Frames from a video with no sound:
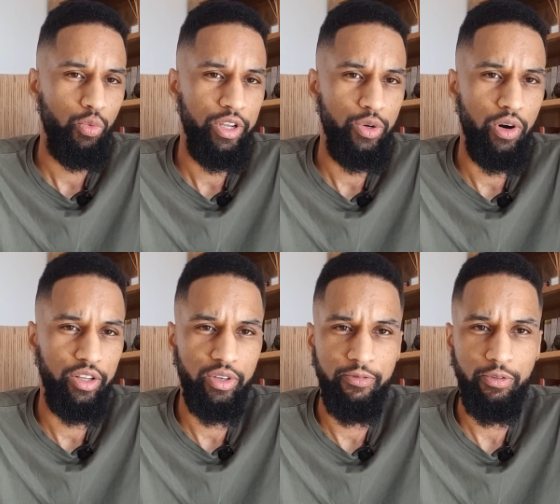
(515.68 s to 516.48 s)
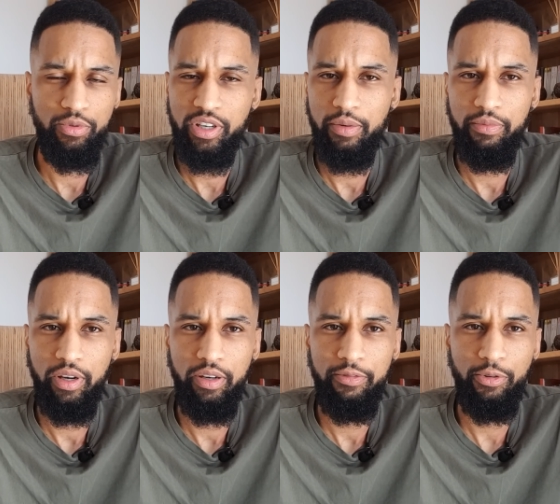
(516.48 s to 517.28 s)
when you are doing
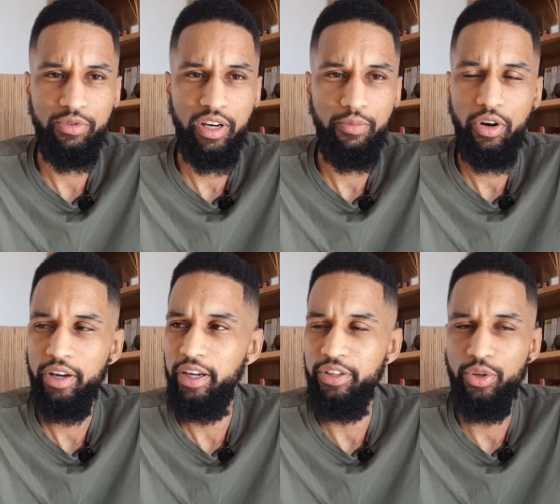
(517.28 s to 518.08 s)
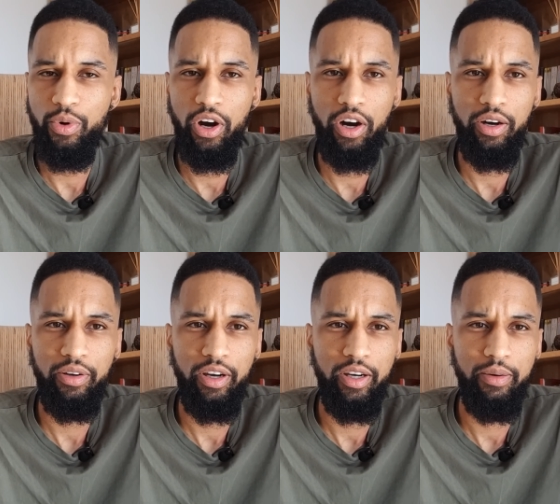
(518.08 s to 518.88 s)
full-time work and you are
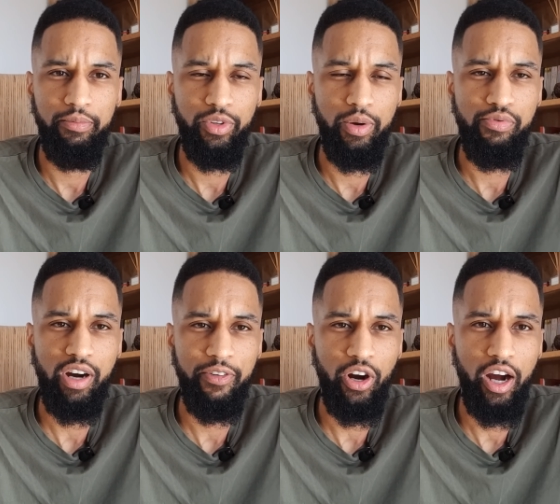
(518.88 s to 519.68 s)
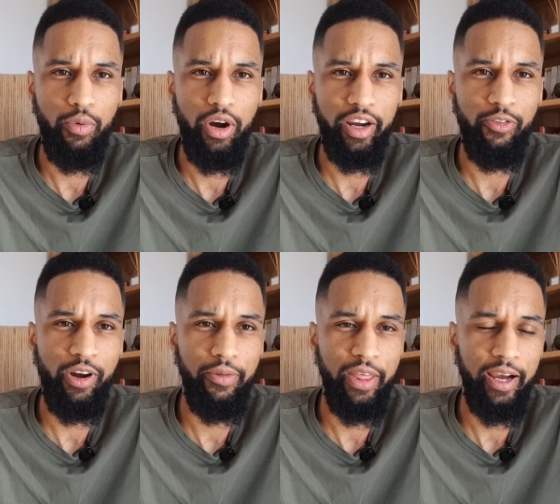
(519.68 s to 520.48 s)
doing private hire work
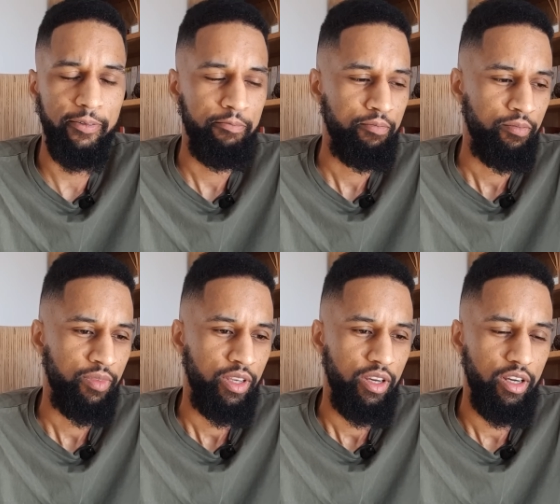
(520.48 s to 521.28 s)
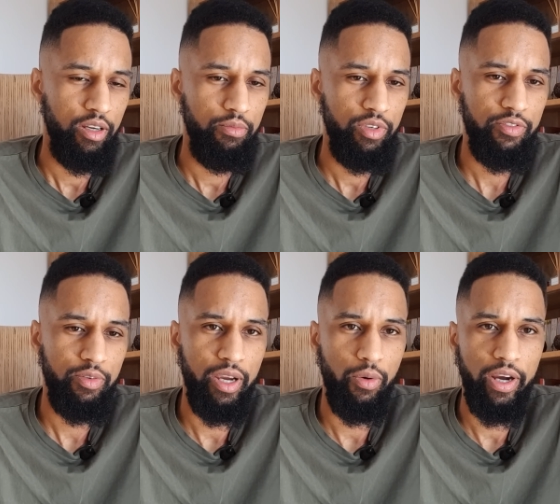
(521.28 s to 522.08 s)
around that, you have
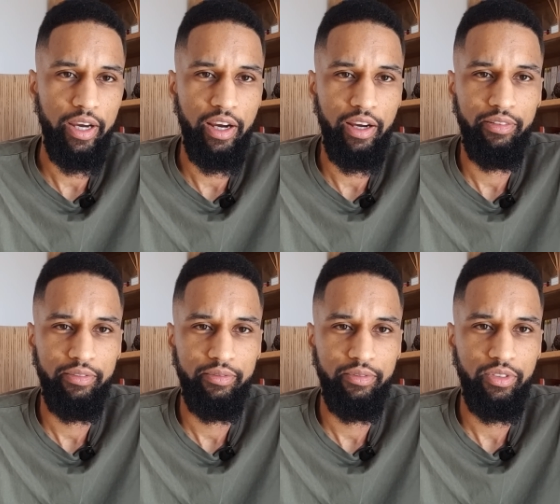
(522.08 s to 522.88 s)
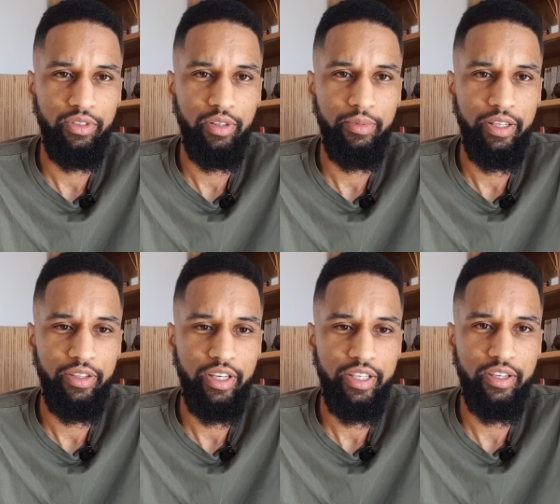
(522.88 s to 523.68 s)
to be aware that,
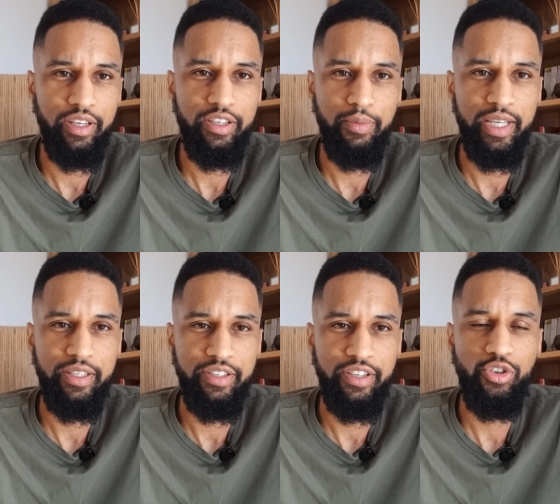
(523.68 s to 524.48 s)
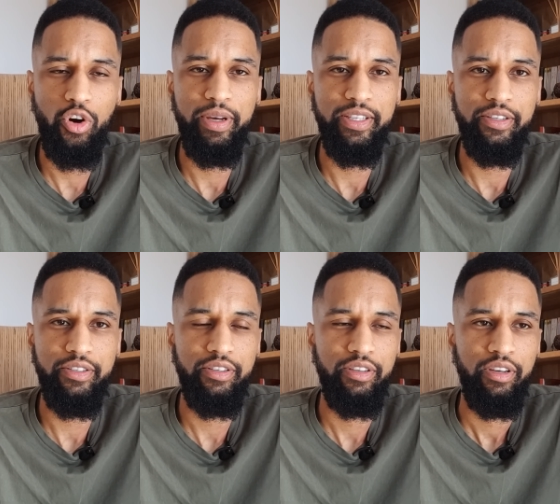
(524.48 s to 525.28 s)
it's a business, it's your
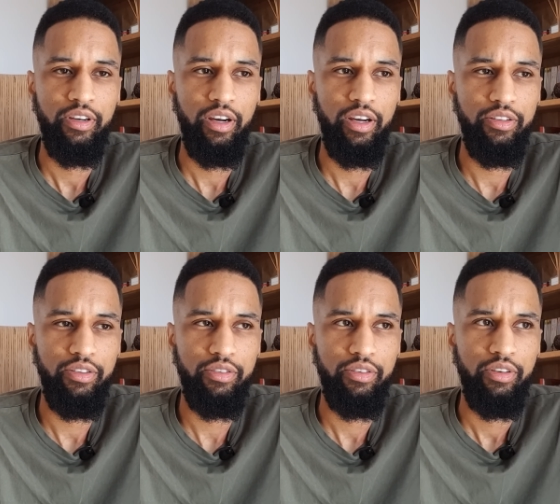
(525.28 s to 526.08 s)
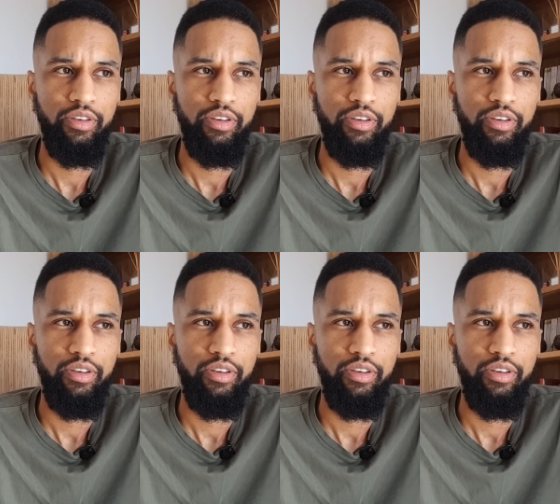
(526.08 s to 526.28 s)
business, and